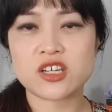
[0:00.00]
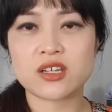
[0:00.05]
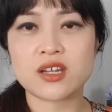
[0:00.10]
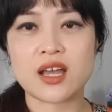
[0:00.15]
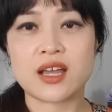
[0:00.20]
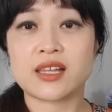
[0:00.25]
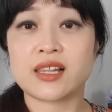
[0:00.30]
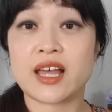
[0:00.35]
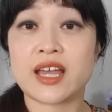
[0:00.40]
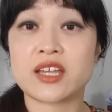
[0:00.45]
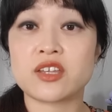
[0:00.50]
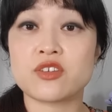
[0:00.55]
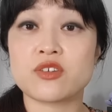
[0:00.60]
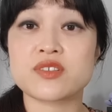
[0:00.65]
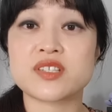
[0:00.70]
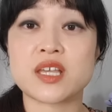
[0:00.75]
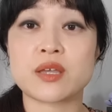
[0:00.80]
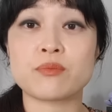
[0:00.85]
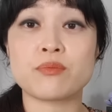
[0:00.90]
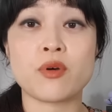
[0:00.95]
I like
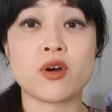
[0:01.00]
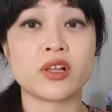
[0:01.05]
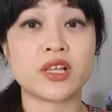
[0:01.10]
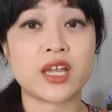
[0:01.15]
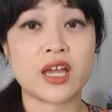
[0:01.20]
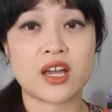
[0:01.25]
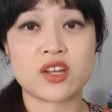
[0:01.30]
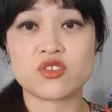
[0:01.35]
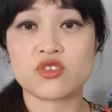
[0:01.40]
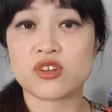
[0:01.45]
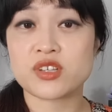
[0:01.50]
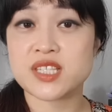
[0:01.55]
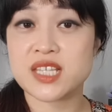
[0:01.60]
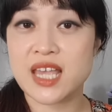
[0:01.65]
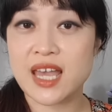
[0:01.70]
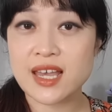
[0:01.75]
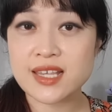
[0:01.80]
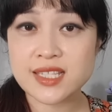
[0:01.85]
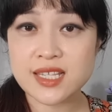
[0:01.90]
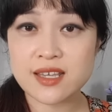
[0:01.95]
using
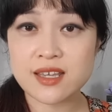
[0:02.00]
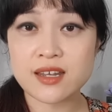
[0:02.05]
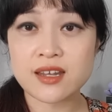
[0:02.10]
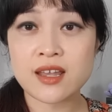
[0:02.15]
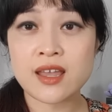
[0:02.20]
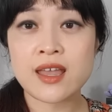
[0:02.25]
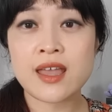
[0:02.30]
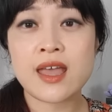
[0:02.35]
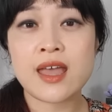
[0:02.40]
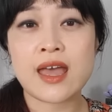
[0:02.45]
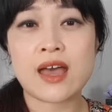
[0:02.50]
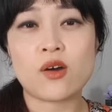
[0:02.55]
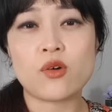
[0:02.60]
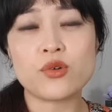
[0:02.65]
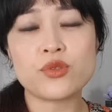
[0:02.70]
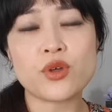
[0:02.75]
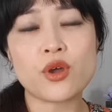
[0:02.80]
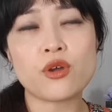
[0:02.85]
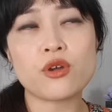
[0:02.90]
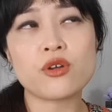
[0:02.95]
polyhydroxy acid,
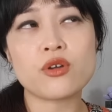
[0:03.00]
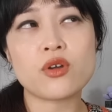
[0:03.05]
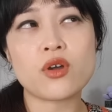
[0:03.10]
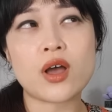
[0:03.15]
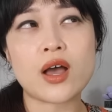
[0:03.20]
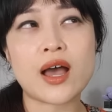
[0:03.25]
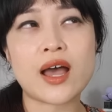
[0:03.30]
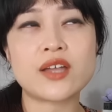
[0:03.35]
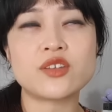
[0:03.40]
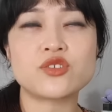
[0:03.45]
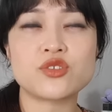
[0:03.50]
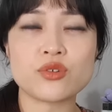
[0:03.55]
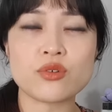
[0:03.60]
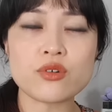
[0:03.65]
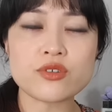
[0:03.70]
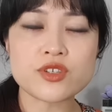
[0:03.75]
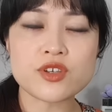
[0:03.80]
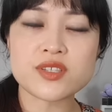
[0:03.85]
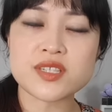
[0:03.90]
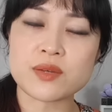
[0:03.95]
although I do
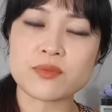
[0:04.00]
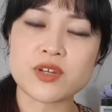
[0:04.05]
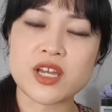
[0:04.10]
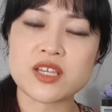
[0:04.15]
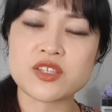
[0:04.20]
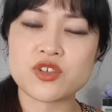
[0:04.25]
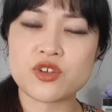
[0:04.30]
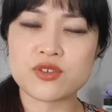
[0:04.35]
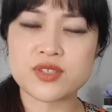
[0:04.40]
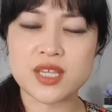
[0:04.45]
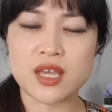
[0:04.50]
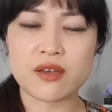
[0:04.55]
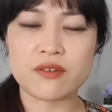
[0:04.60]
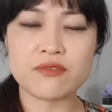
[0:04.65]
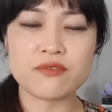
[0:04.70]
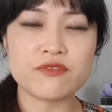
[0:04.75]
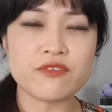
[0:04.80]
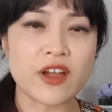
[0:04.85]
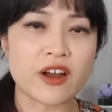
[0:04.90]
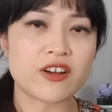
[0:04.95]
also sometimes use a
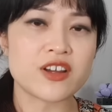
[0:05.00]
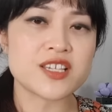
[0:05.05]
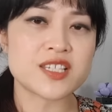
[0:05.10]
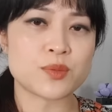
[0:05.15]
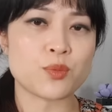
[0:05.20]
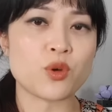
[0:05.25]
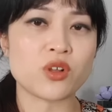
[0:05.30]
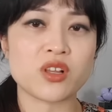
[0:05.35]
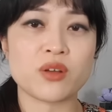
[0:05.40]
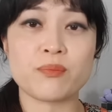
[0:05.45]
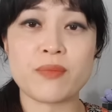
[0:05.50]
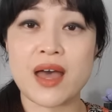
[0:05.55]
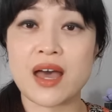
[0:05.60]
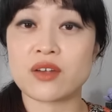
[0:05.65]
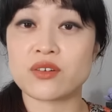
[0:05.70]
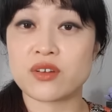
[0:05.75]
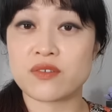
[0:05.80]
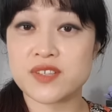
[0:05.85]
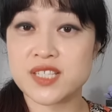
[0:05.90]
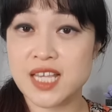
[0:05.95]
very small
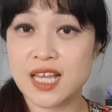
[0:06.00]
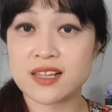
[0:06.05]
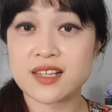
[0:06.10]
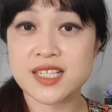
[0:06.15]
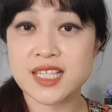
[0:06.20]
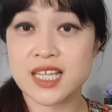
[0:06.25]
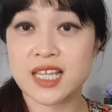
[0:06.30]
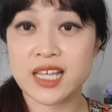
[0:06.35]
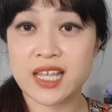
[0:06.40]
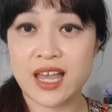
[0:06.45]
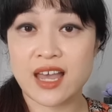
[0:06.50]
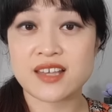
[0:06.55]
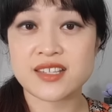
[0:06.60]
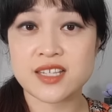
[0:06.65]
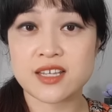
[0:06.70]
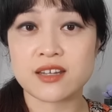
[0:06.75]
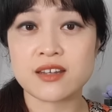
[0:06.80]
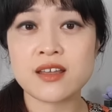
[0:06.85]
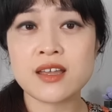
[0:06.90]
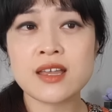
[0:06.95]
amount of salicylic
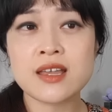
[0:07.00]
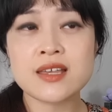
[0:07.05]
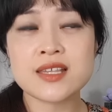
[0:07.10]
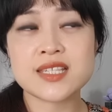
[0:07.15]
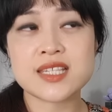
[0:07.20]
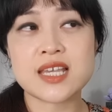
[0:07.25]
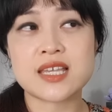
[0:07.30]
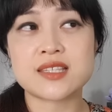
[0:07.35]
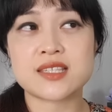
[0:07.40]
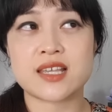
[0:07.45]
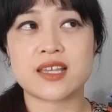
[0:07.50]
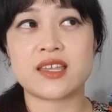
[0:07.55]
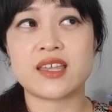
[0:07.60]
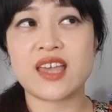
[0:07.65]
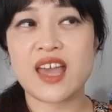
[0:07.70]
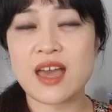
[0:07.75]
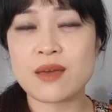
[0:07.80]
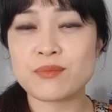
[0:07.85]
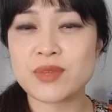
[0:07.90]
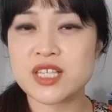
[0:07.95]
acid since it
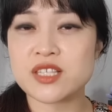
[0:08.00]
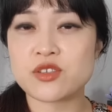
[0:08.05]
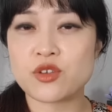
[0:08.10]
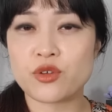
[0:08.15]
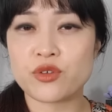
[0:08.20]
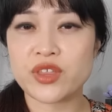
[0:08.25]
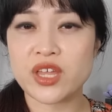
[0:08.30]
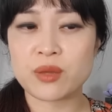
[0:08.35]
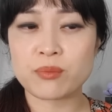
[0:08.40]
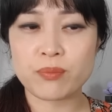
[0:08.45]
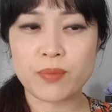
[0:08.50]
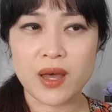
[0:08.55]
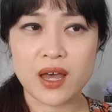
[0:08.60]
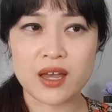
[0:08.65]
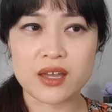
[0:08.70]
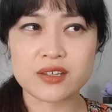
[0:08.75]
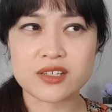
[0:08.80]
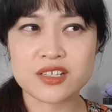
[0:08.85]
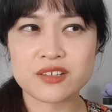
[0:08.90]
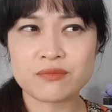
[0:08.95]
can be soothing,
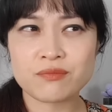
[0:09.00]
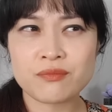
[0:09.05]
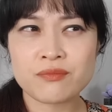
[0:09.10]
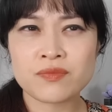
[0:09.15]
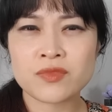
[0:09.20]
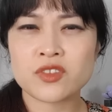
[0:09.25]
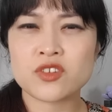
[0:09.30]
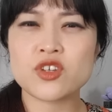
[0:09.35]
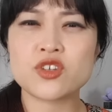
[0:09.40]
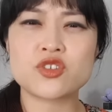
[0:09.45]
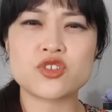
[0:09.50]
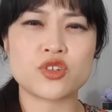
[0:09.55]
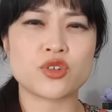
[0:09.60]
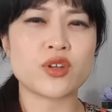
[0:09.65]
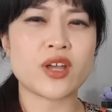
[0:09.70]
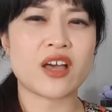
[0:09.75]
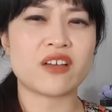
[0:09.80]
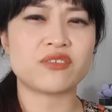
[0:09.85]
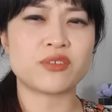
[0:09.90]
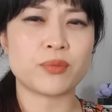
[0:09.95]
but you do
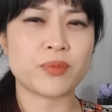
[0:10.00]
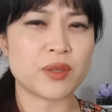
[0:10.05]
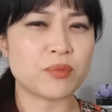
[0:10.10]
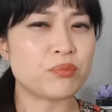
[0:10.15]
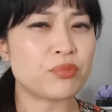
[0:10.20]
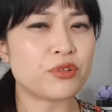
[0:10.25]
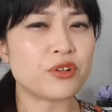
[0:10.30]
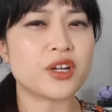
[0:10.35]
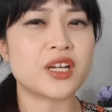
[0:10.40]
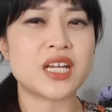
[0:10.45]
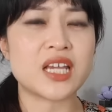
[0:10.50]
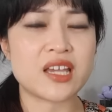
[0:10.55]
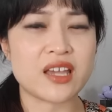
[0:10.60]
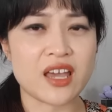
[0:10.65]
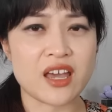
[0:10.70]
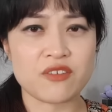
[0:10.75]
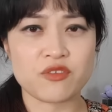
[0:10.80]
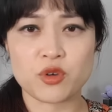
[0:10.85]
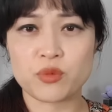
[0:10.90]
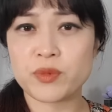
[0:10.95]
have to be pretty
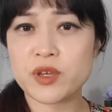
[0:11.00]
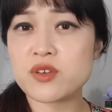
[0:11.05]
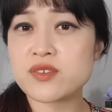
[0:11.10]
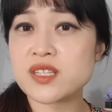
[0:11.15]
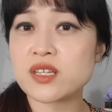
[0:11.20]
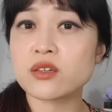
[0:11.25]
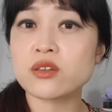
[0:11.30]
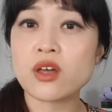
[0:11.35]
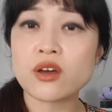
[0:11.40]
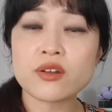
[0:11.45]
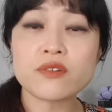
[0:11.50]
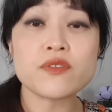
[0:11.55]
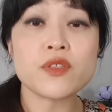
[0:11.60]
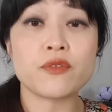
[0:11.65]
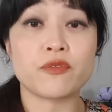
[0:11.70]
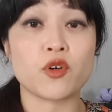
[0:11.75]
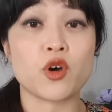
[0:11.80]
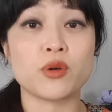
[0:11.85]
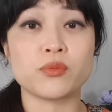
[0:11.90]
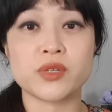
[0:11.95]
careful because a lot of the
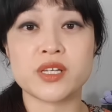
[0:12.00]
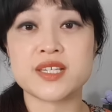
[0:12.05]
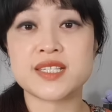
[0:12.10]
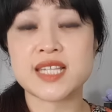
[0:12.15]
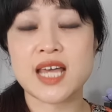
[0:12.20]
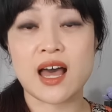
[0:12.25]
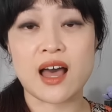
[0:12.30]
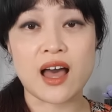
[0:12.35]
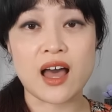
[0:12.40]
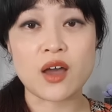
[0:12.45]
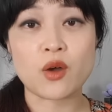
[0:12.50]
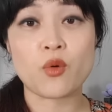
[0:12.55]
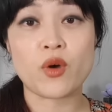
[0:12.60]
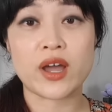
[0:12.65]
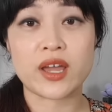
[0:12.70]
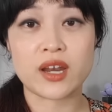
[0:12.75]
formulas are quite